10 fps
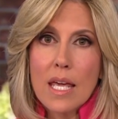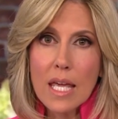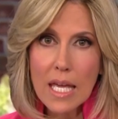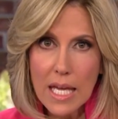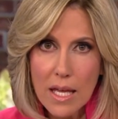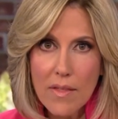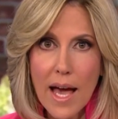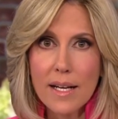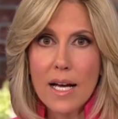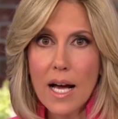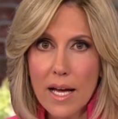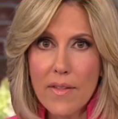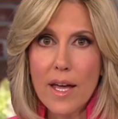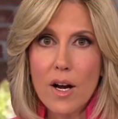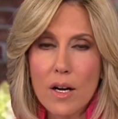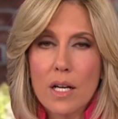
He, that guy there,